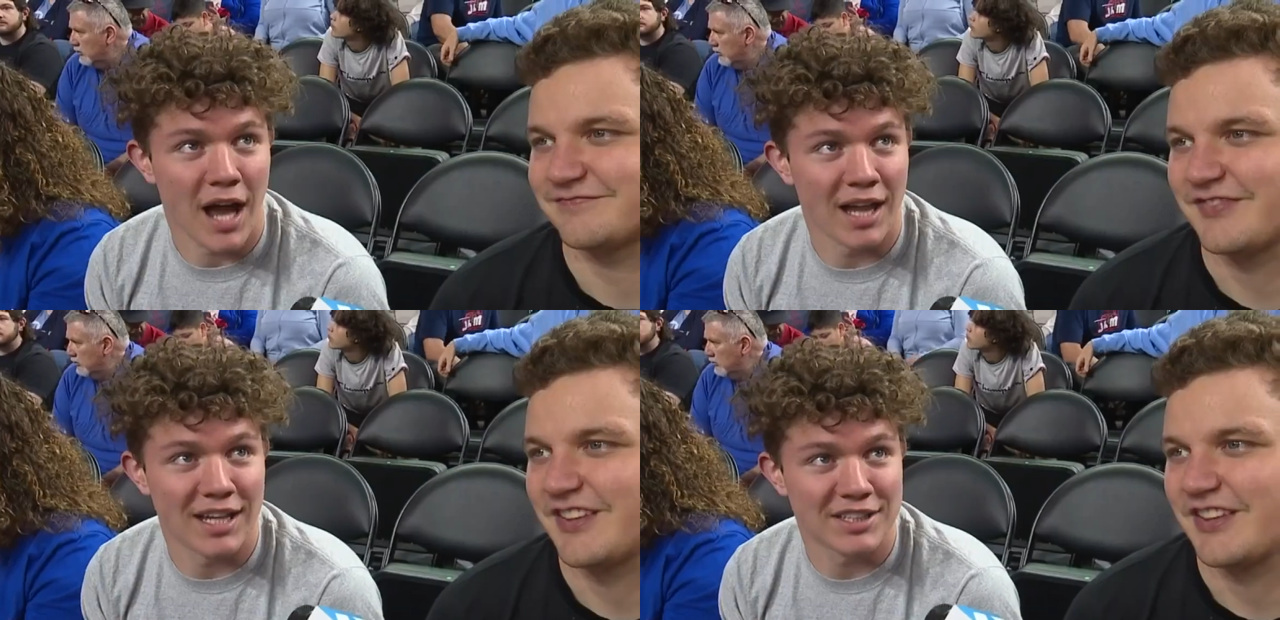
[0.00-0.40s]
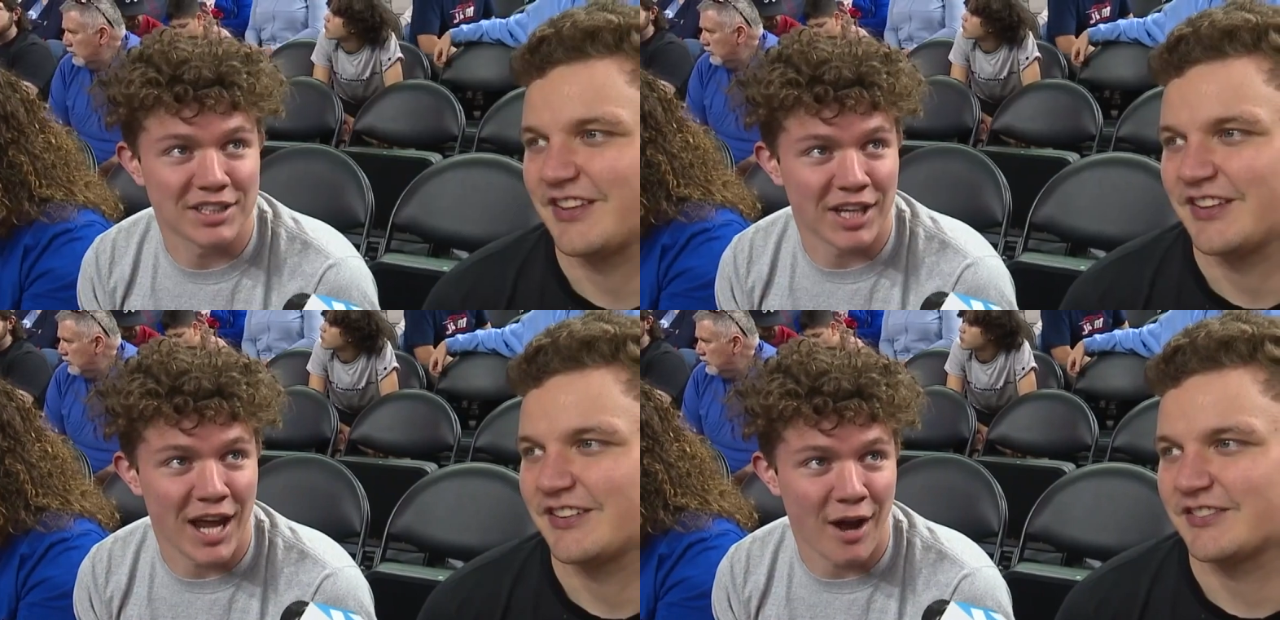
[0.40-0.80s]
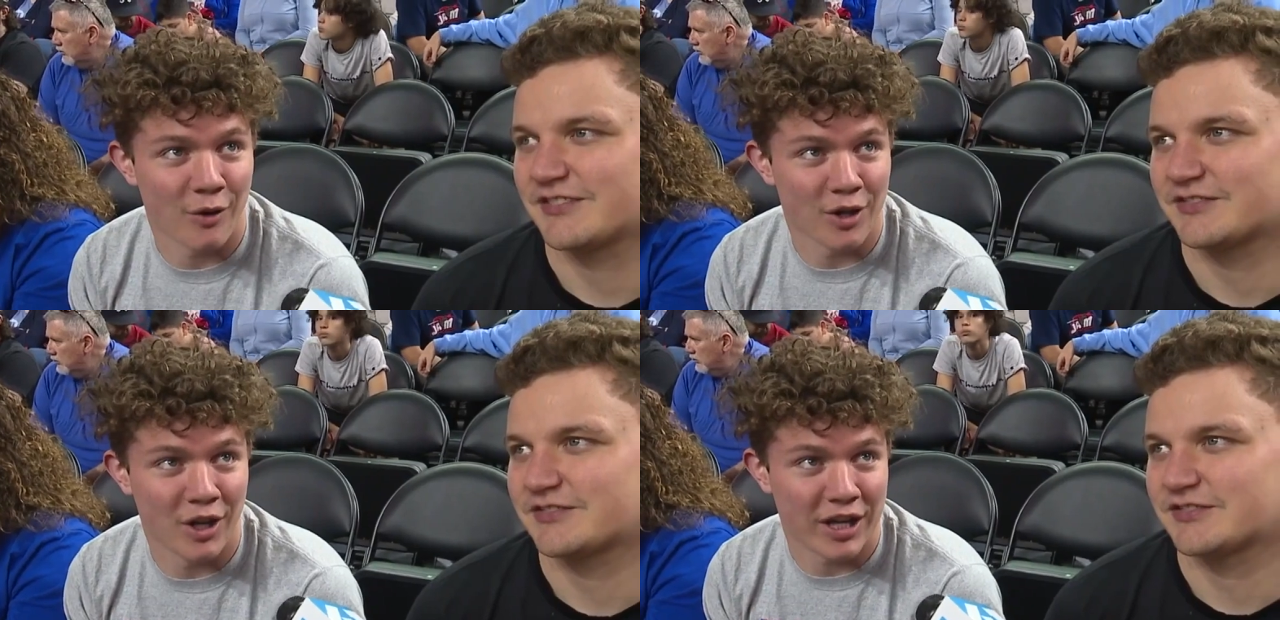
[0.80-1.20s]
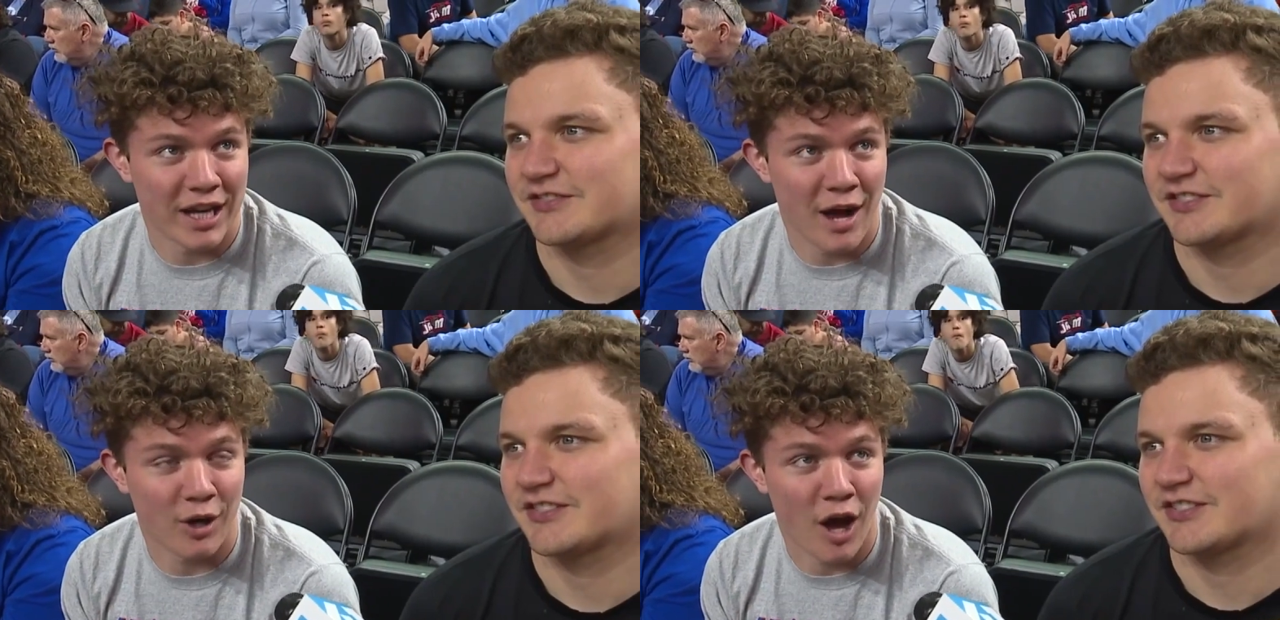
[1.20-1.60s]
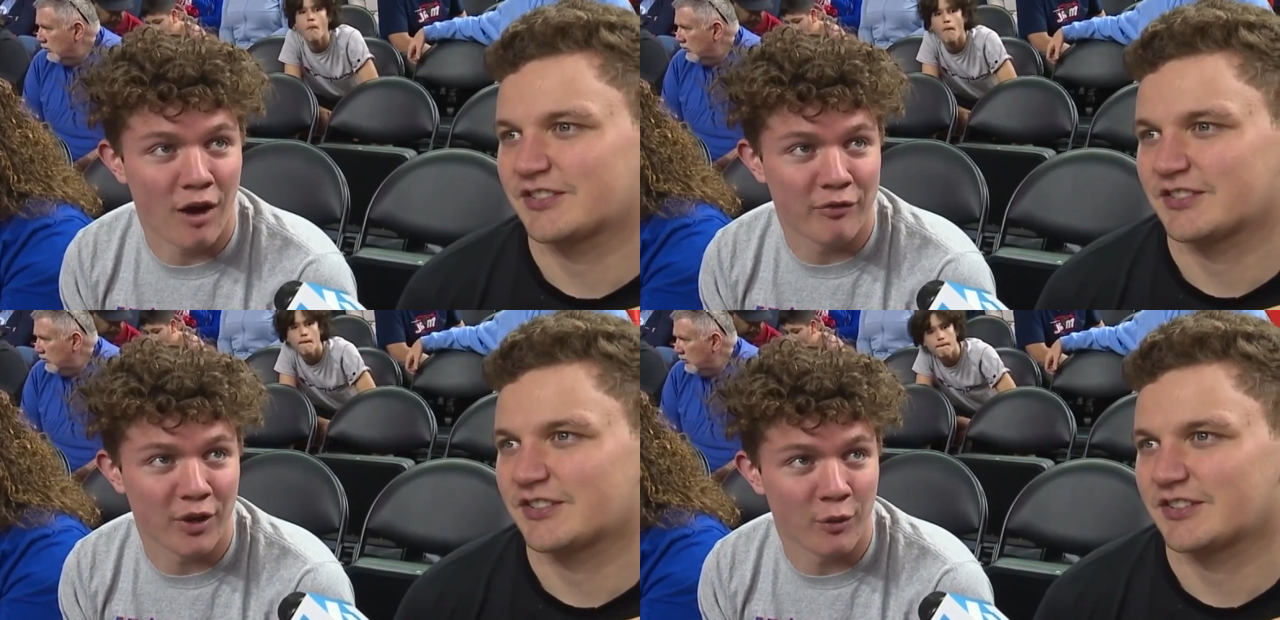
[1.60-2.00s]
Speaker 1: I like seeing how we're looking, how
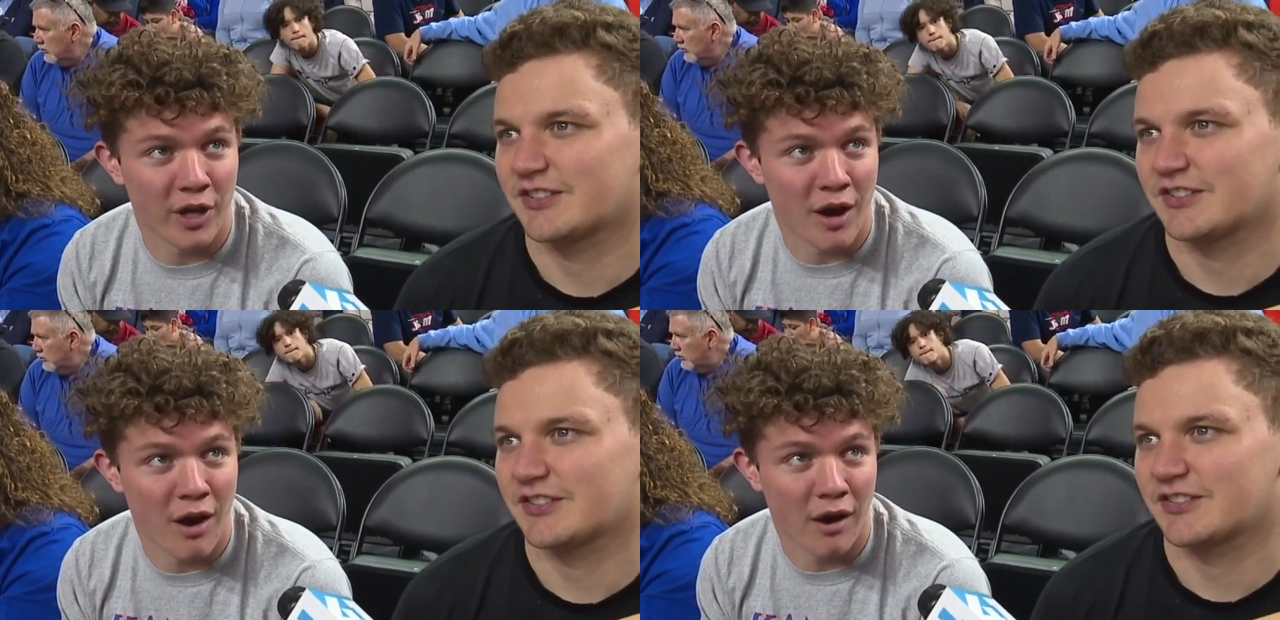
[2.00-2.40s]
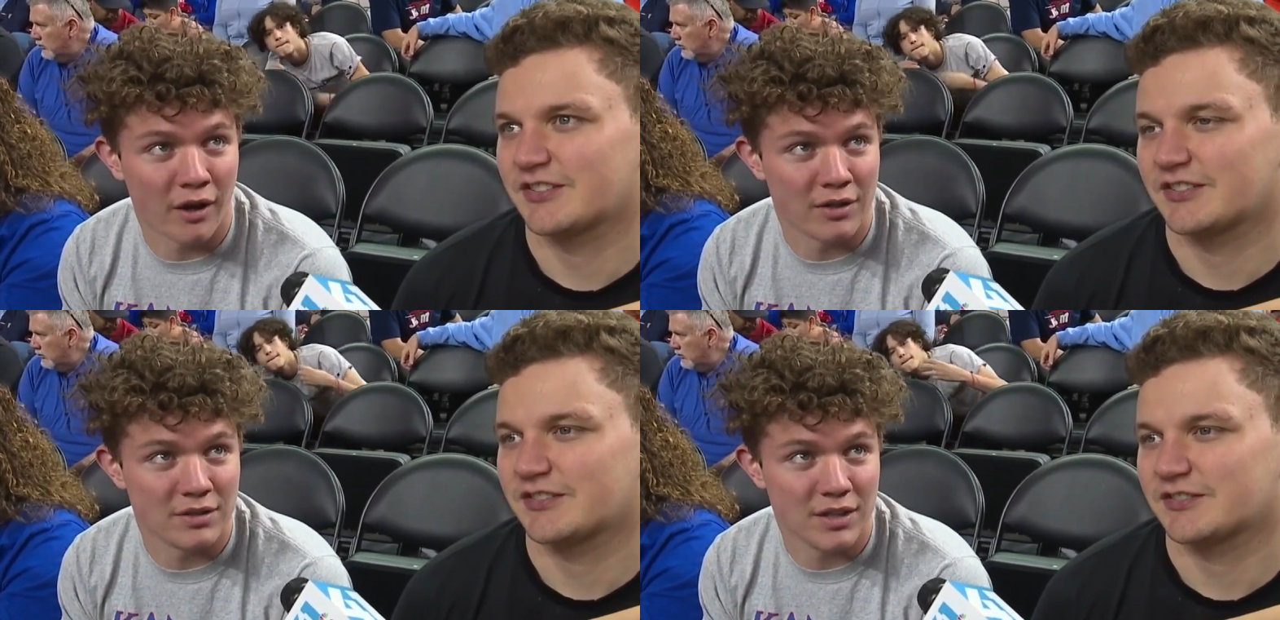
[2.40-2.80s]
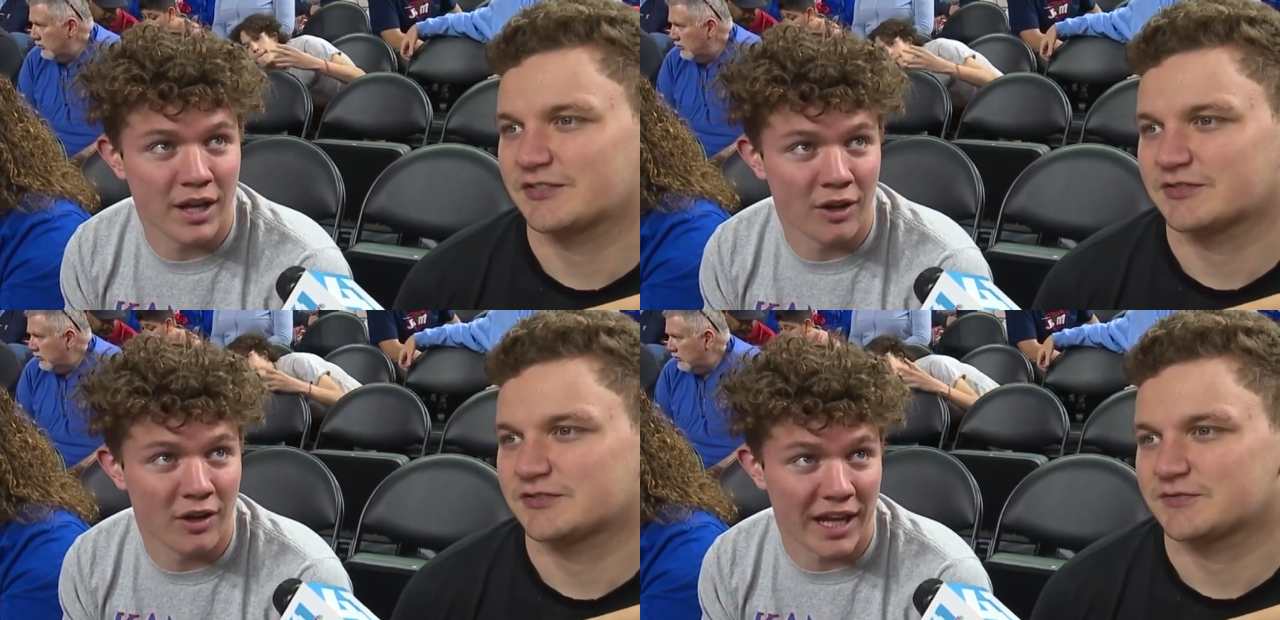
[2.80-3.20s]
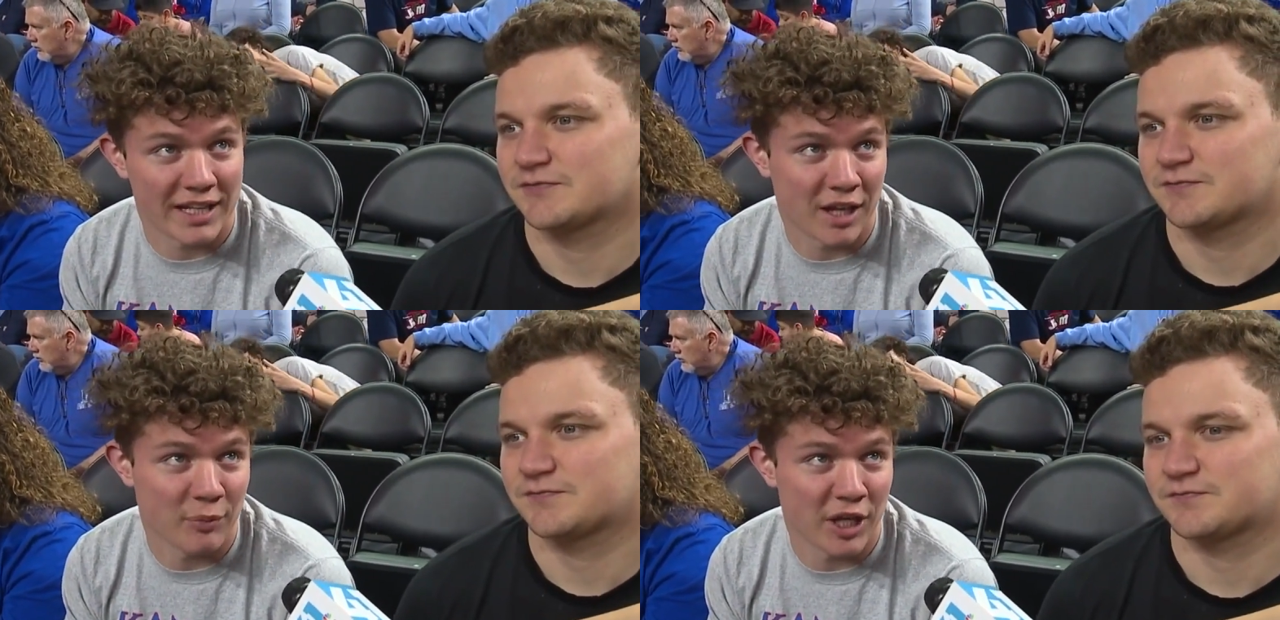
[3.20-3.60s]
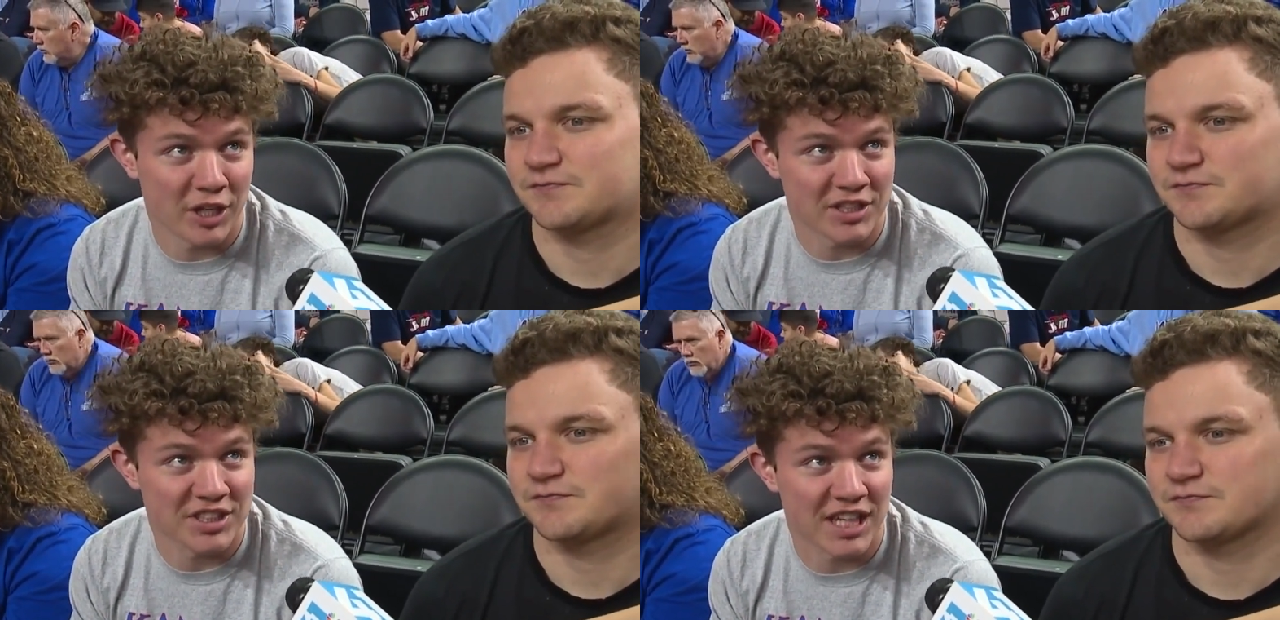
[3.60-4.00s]
confident we are, and it'll like give me a
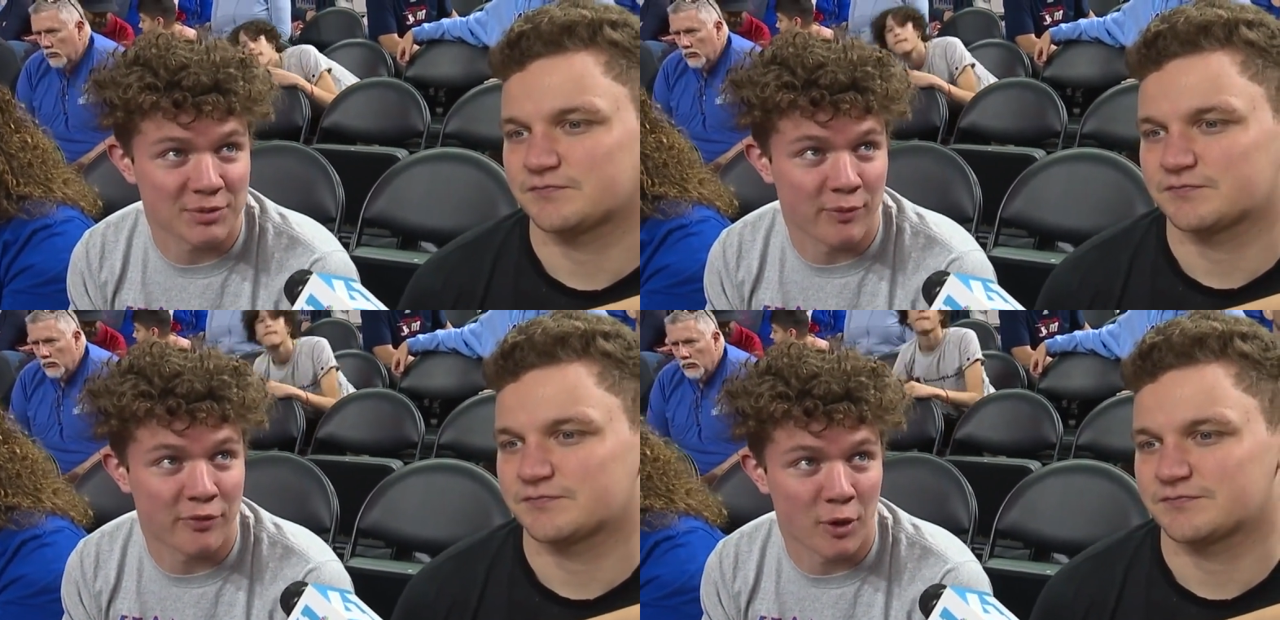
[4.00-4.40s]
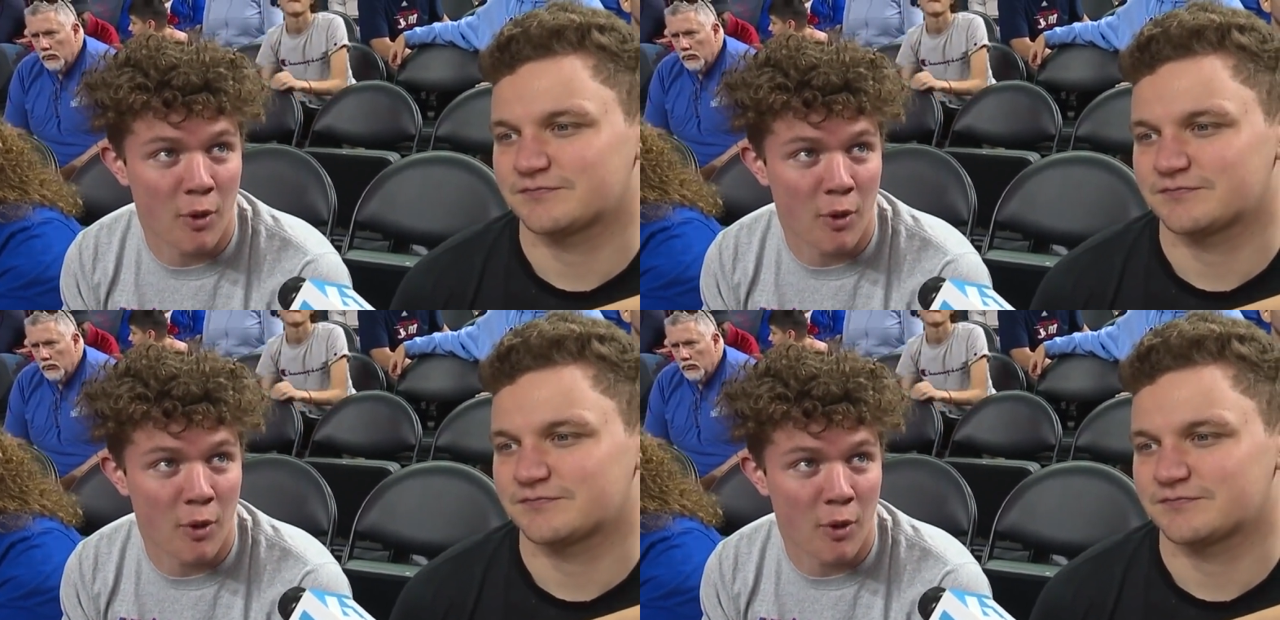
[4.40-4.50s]
good assessment for